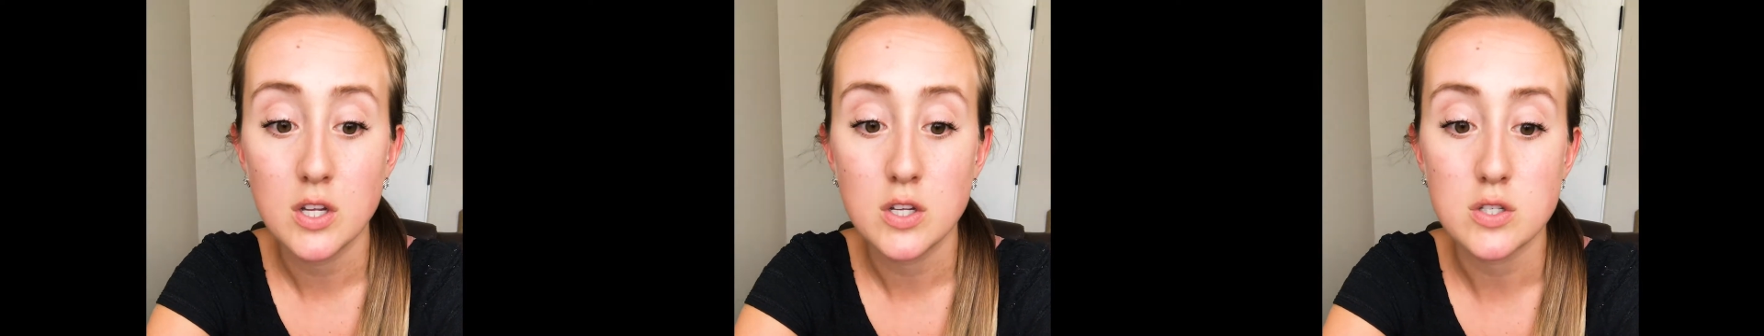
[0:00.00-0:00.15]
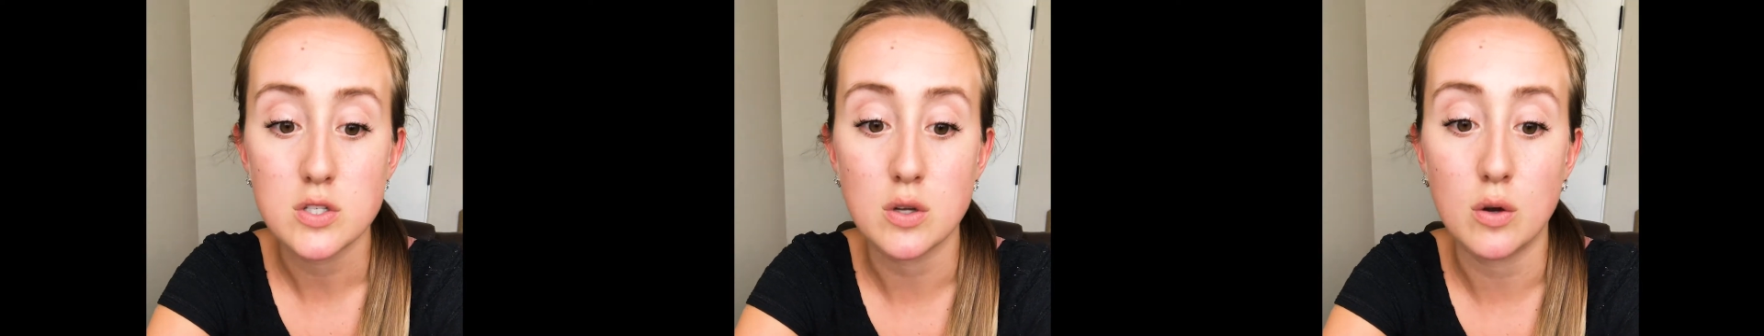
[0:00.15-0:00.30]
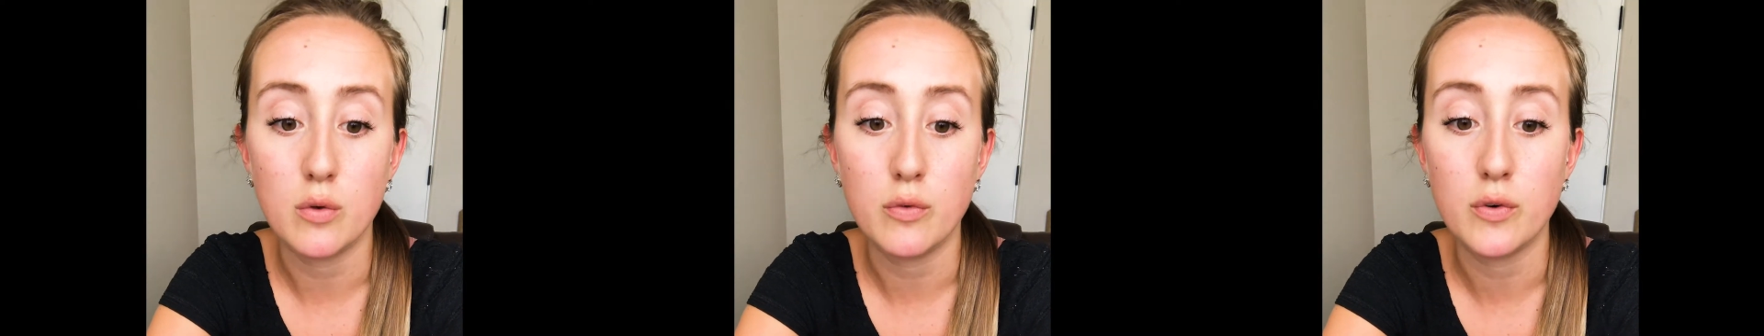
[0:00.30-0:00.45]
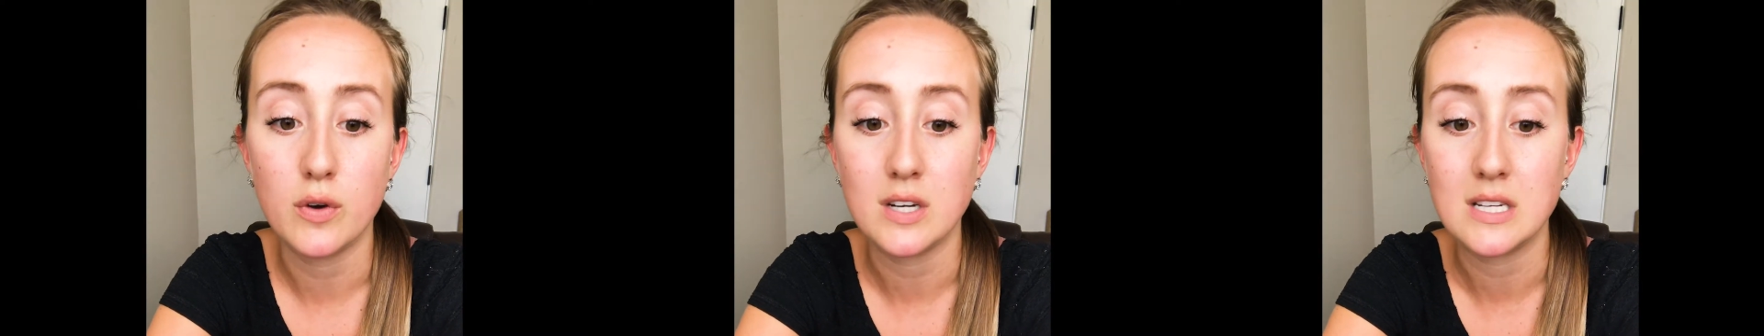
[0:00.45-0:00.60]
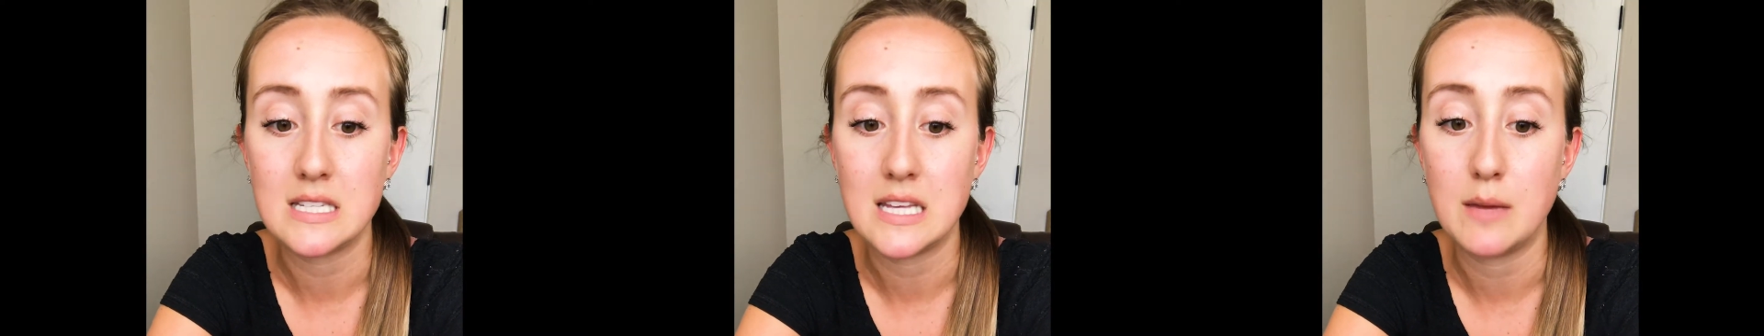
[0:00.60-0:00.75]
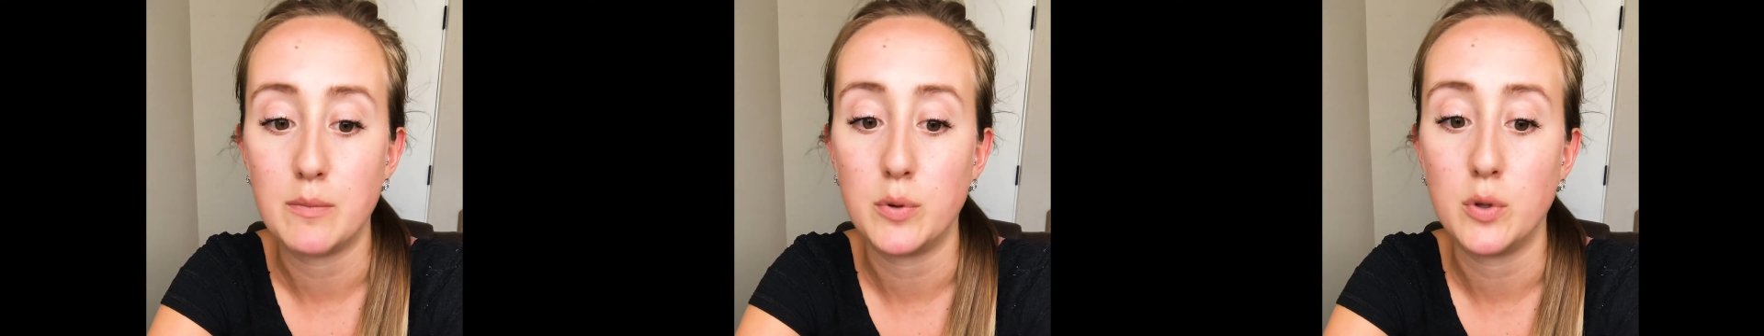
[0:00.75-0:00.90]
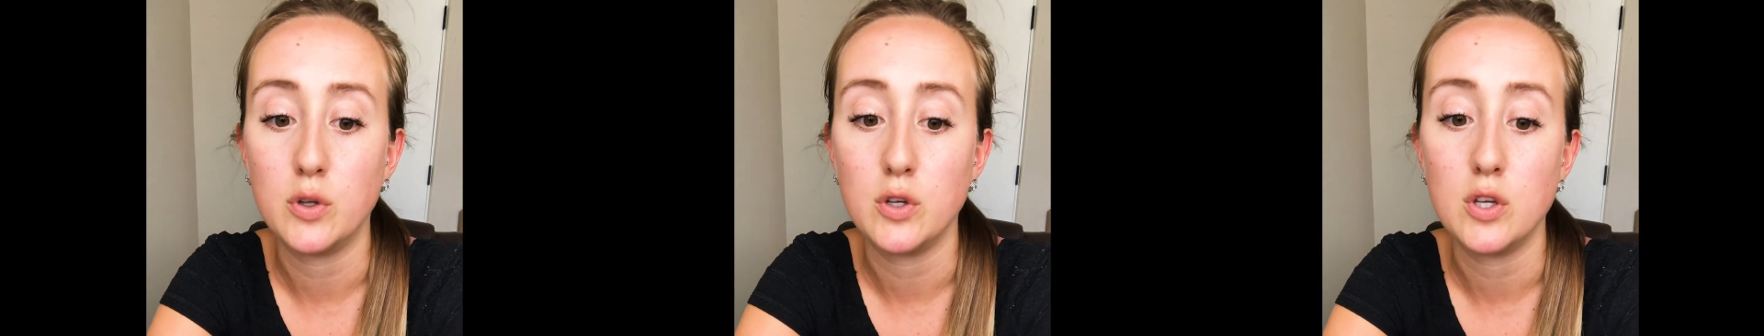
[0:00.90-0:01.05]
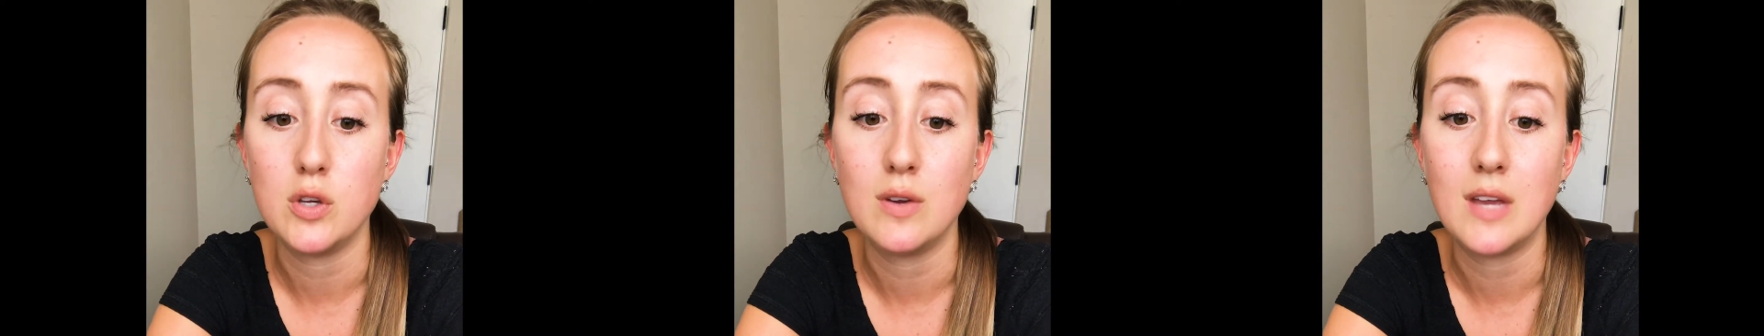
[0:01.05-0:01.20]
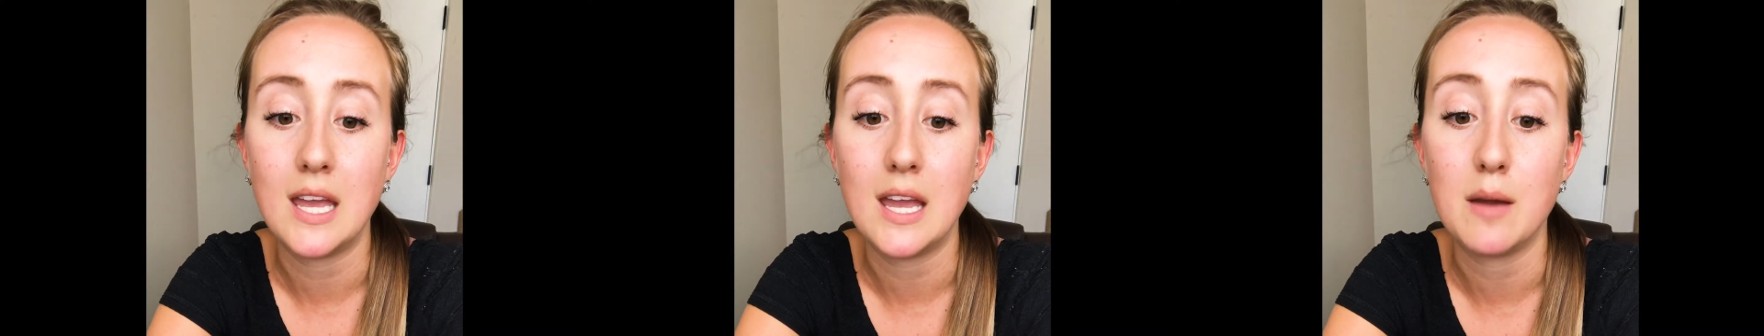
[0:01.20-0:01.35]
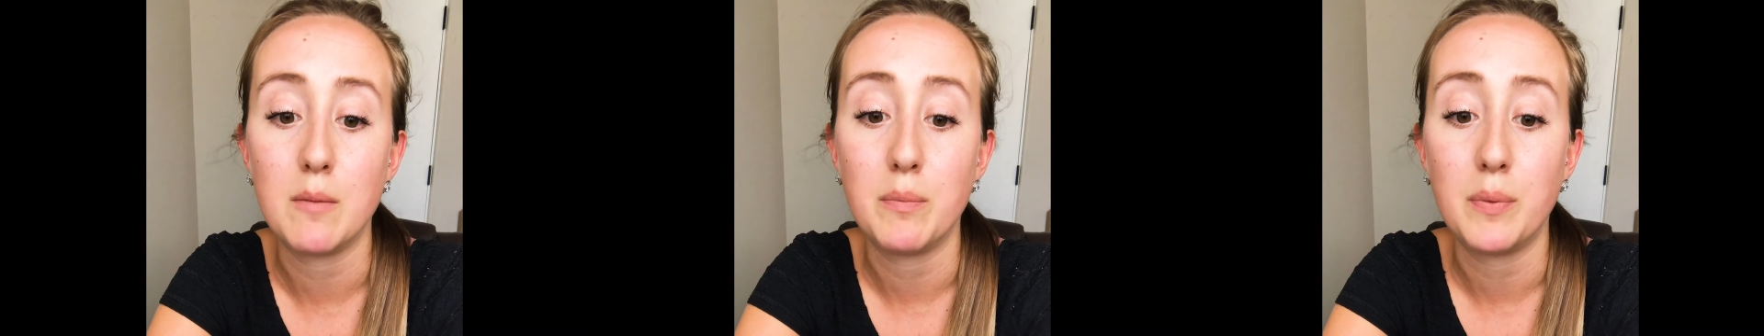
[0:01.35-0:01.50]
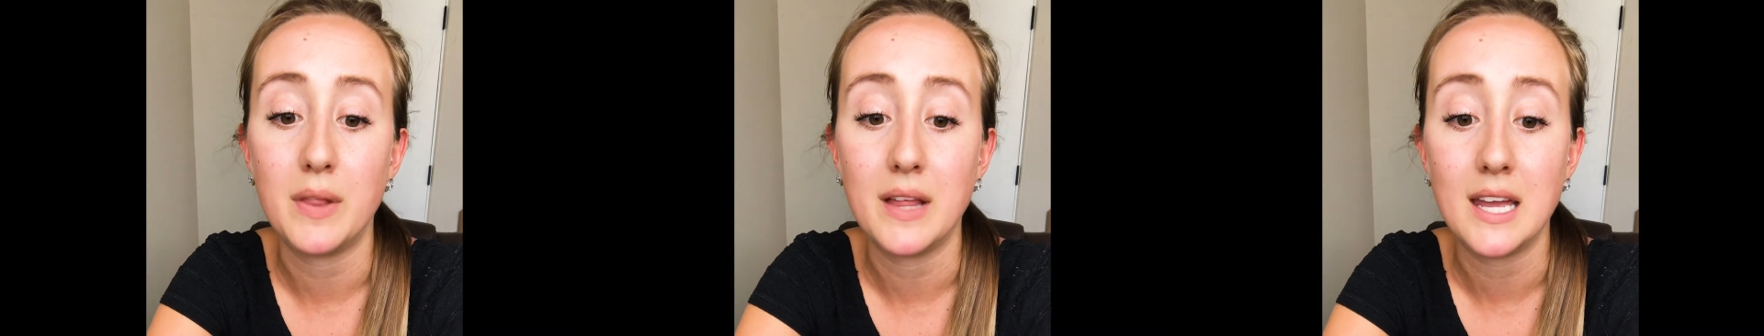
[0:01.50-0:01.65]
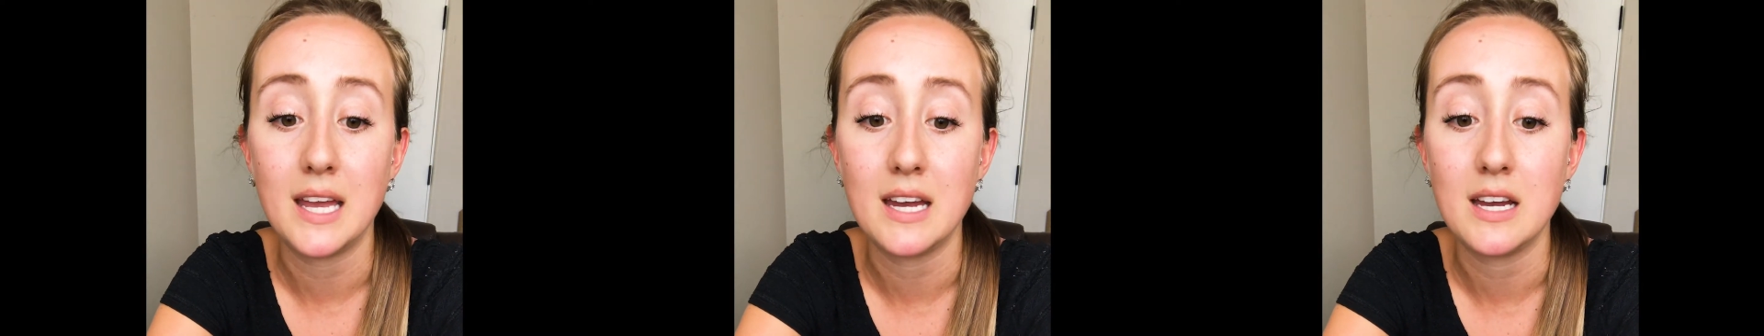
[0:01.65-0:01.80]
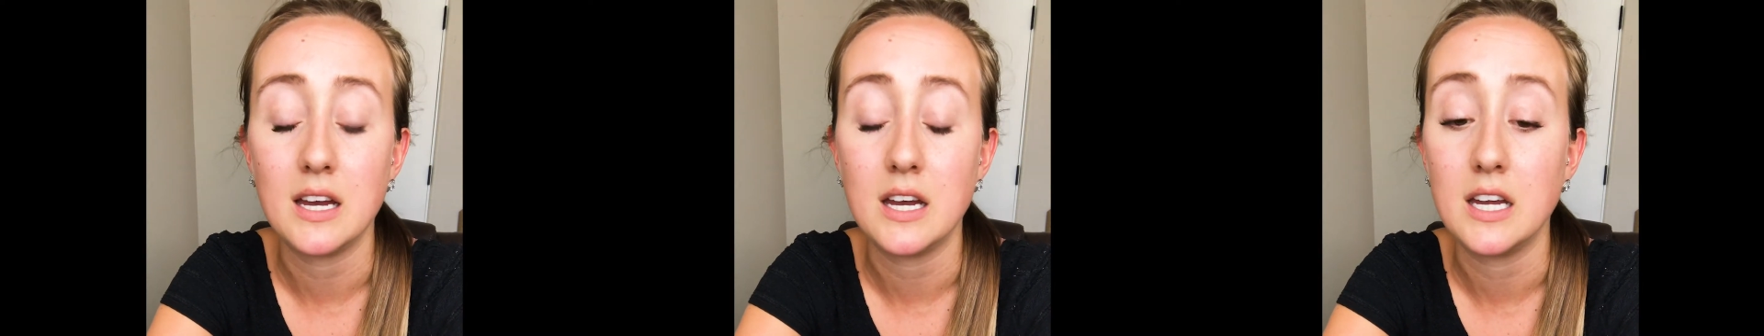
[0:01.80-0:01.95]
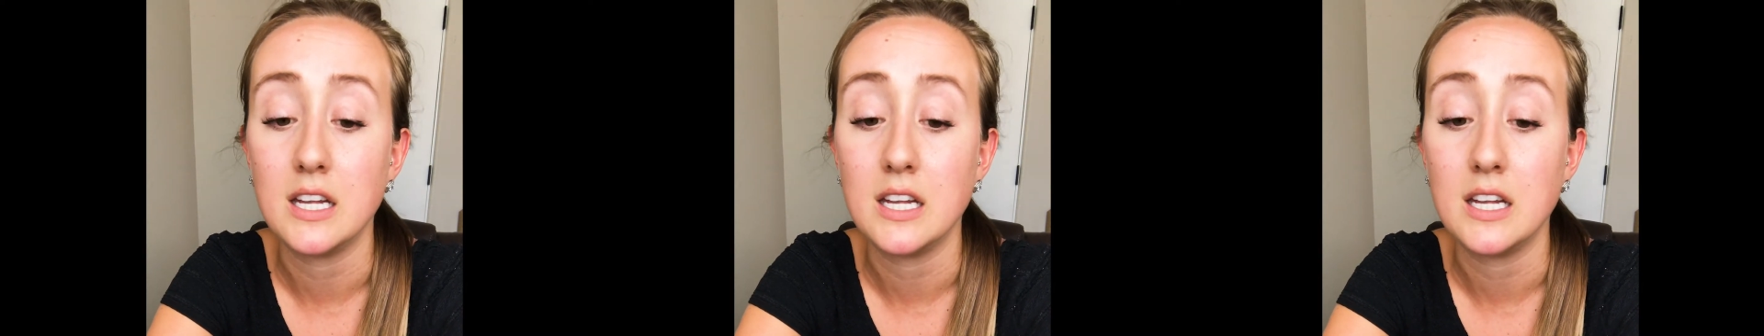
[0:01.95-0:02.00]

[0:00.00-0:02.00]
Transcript: So for example, you can't plant